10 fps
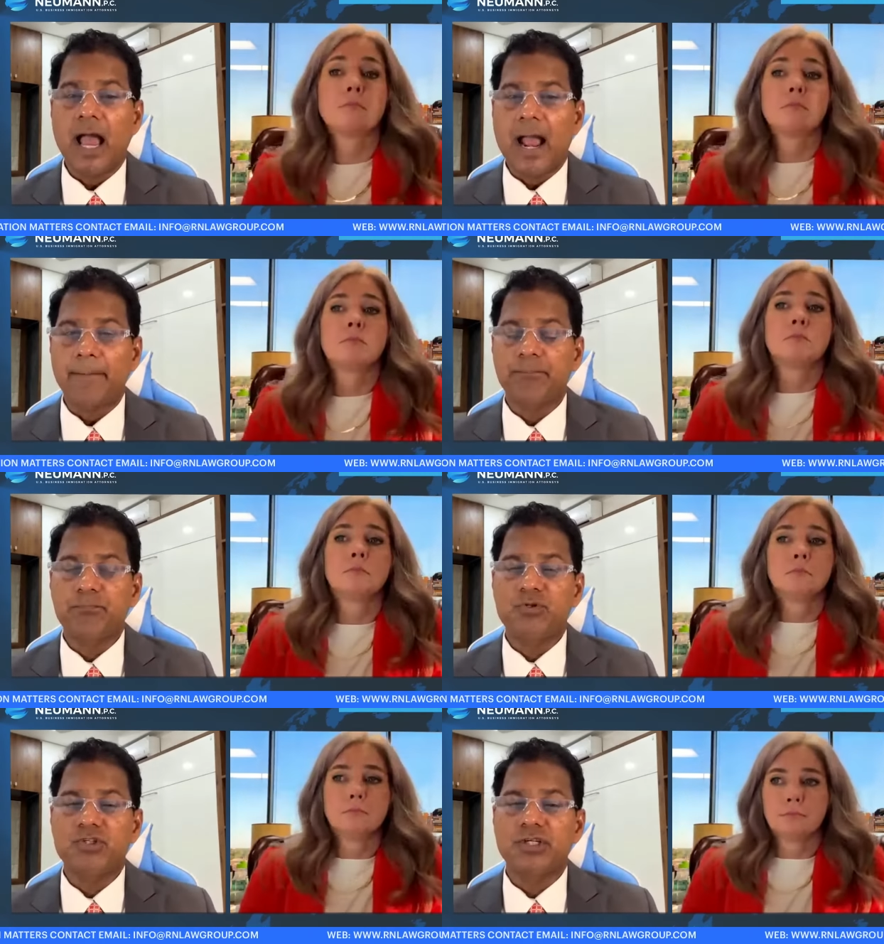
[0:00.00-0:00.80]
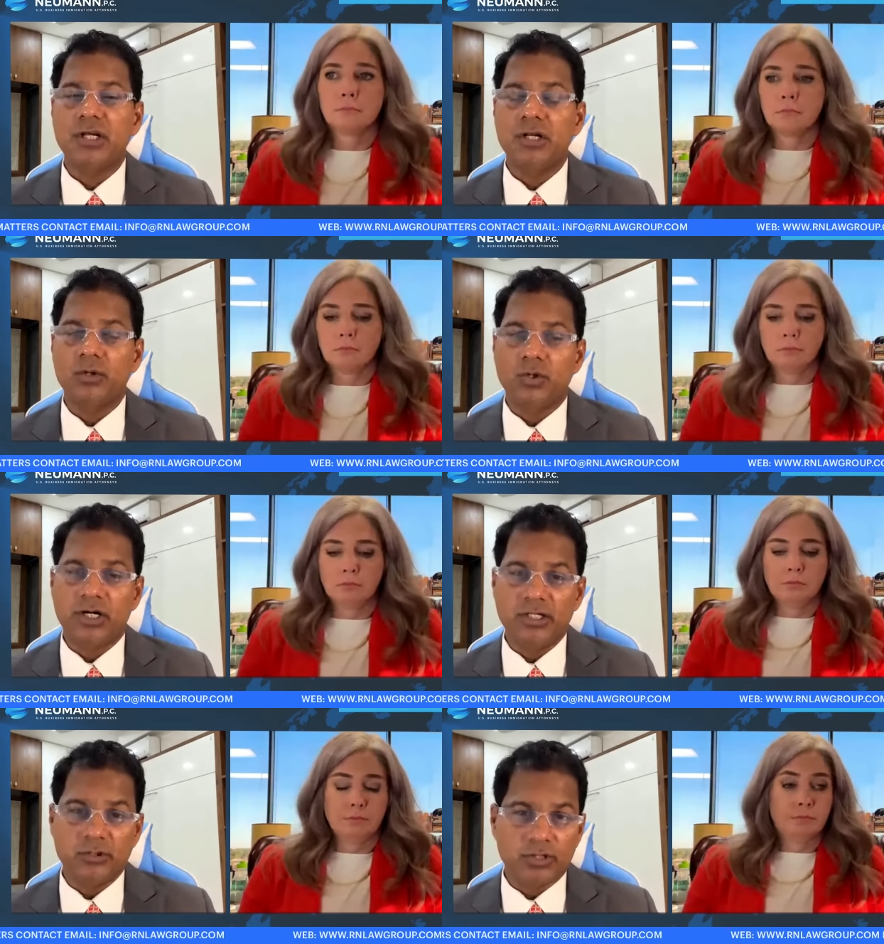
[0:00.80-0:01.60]

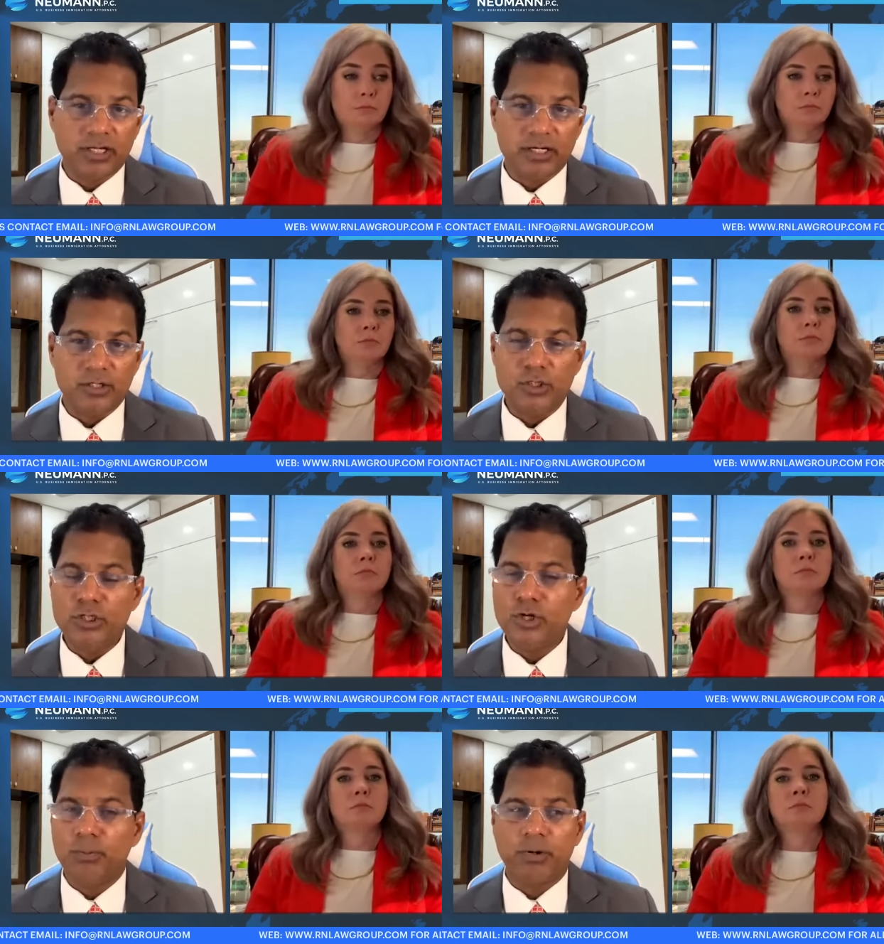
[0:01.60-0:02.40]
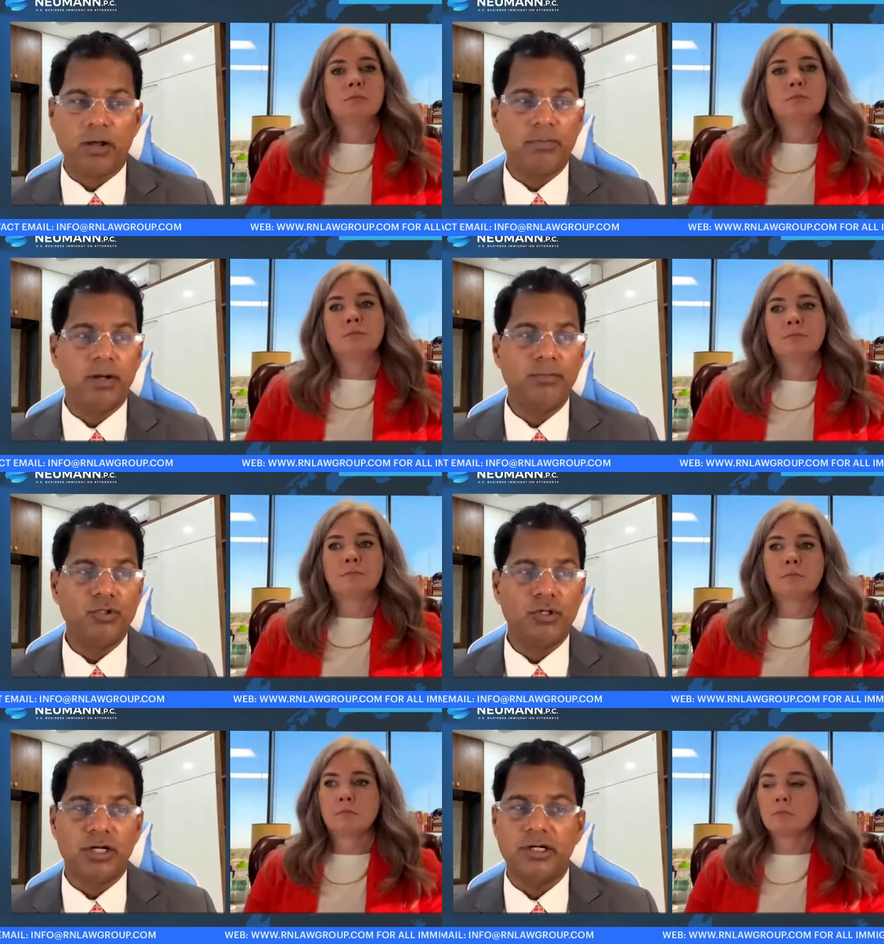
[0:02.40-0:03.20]
Speaker 1: Absolutely, you can. No problem,
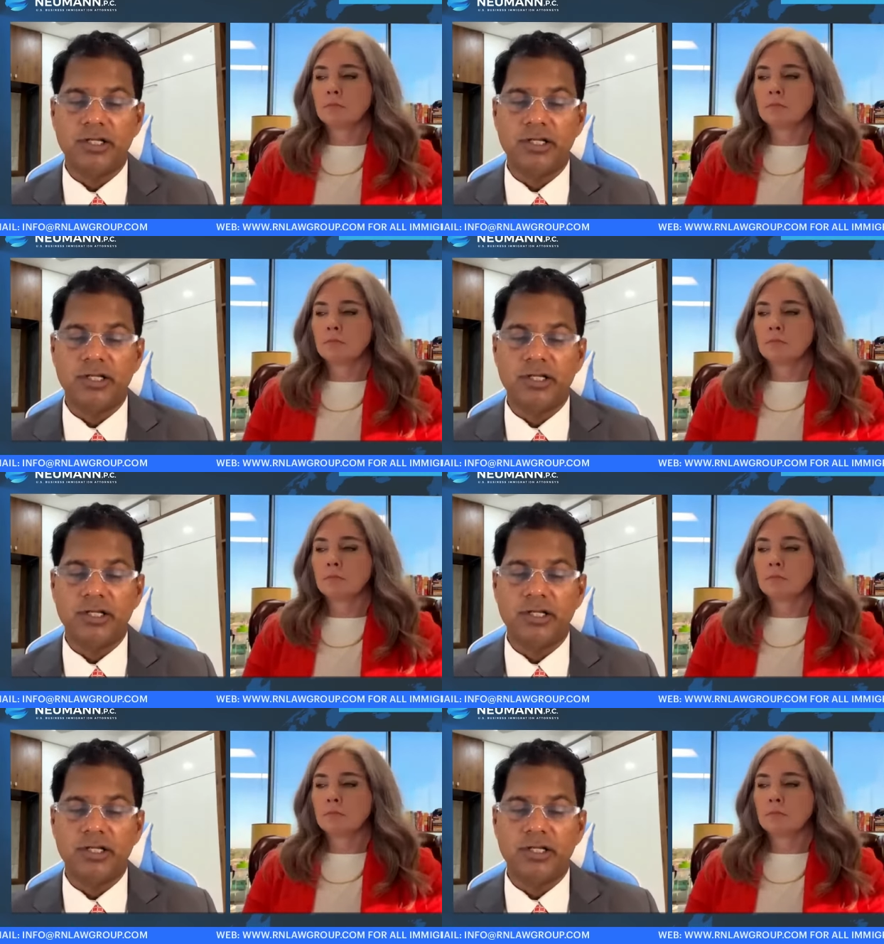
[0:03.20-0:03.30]
you can